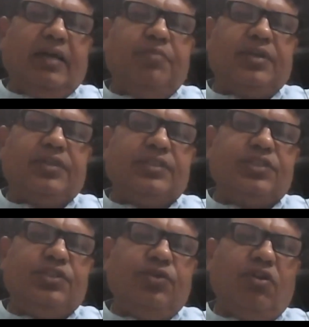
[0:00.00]
But this
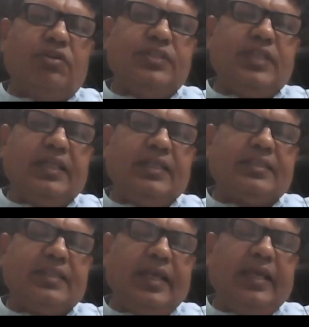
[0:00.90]
theologian
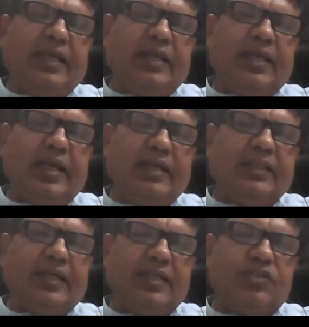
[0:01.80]
is saying, and
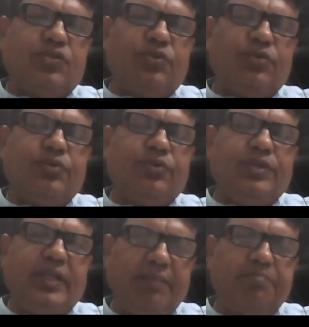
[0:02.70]
that is so
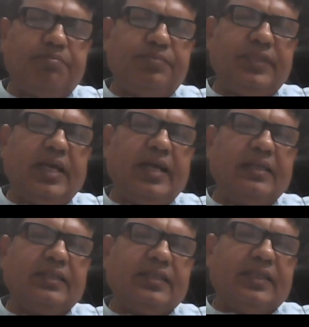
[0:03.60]
deep, that
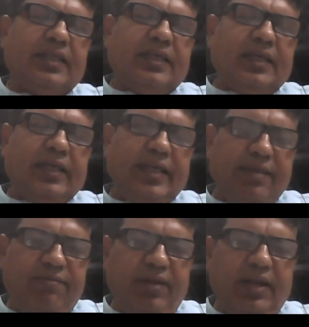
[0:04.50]

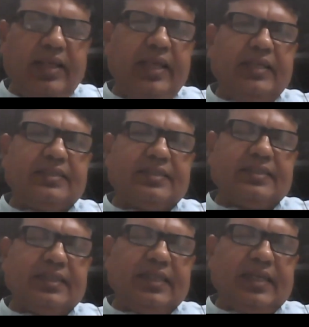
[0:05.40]
evil is
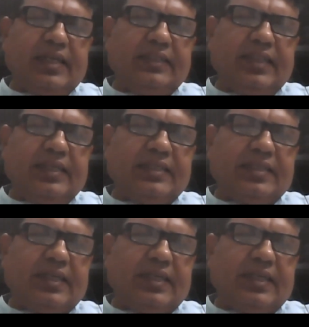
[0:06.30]
that